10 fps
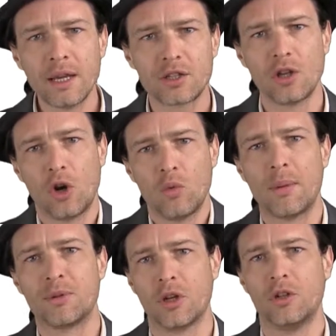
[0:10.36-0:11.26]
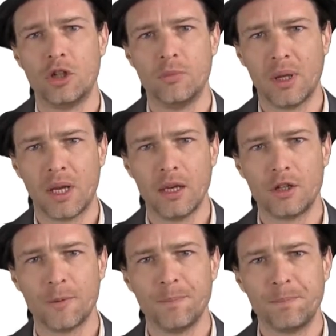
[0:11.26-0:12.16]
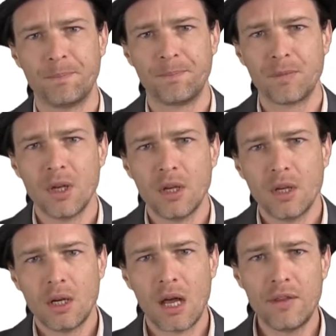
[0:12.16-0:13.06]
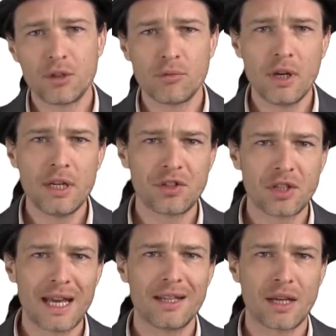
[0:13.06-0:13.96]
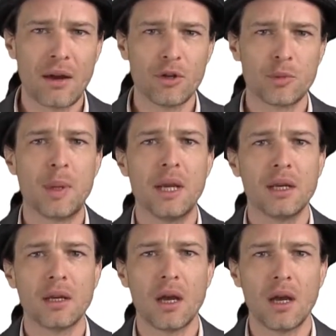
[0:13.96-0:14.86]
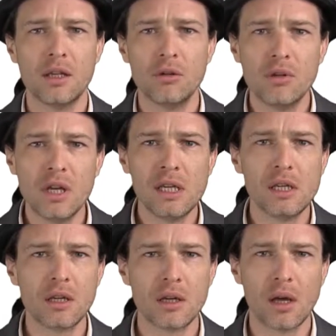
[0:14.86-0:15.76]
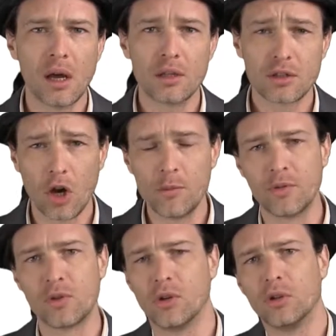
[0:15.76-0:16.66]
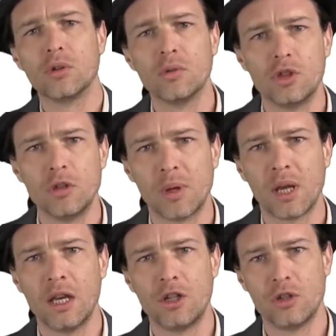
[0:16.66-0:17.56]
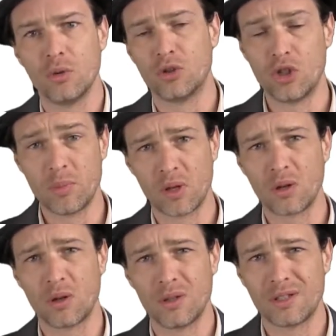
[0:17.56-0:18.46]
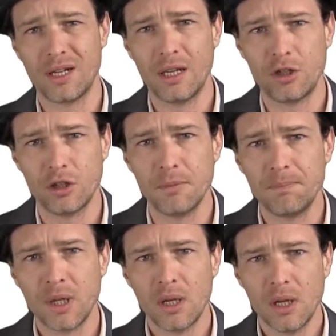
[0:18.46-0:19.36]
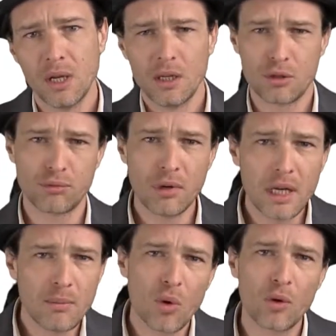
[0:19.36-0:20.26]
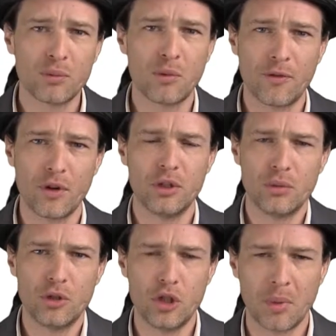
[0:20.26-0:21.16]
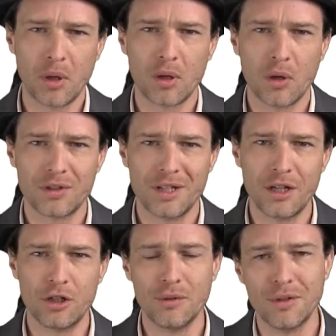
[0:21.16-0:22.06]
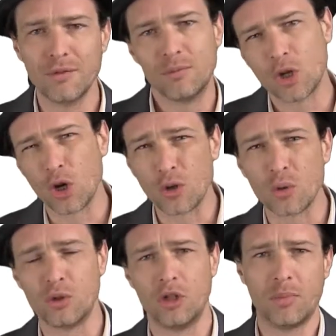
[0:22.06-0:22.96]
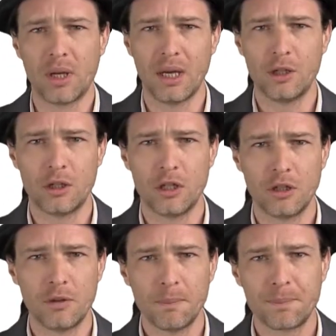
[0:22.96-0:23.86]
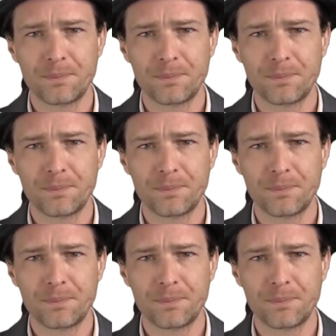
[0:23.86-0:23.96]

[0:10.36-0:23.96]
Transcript: external website duplication. Now this really stands out as being a unique type of canonical duplication or duplicate content issue. It's really more often referred to a duplicate content issue than canonical duplication issue.